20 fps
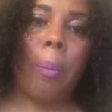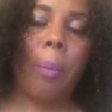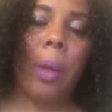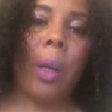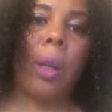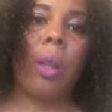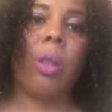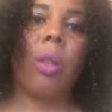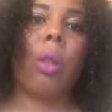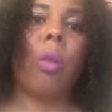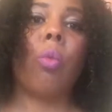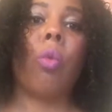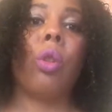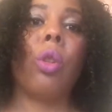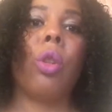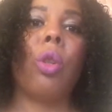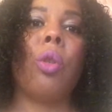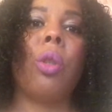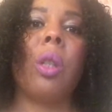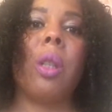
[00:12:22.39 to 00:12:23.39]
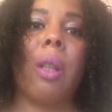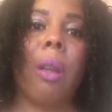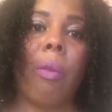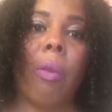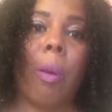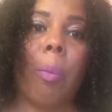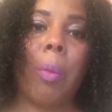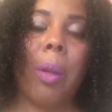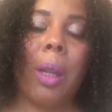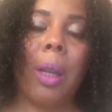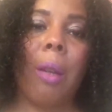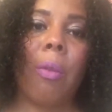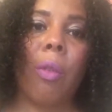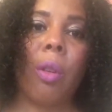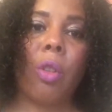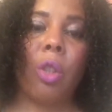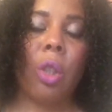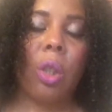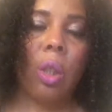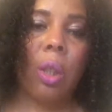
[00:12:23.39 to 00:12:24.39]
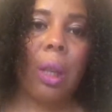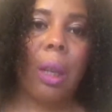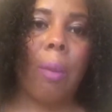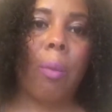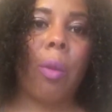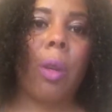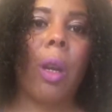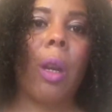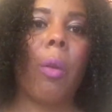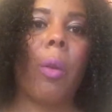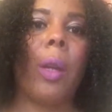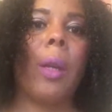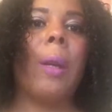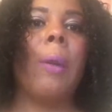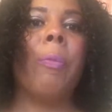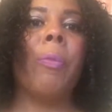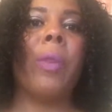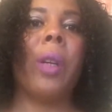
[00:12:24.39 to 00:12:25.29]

And I don't want you to give up either. Just keep going.